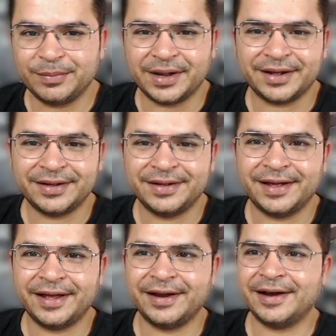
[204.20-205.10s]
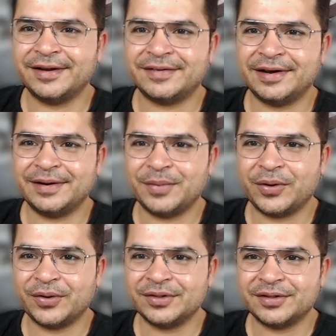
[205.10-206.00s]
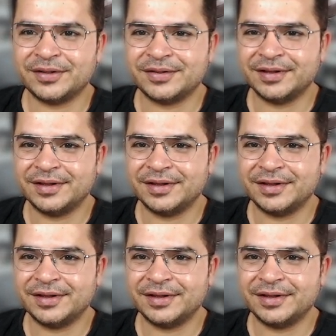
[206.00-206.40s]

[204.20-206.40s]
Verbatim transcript: black. I can understand because this is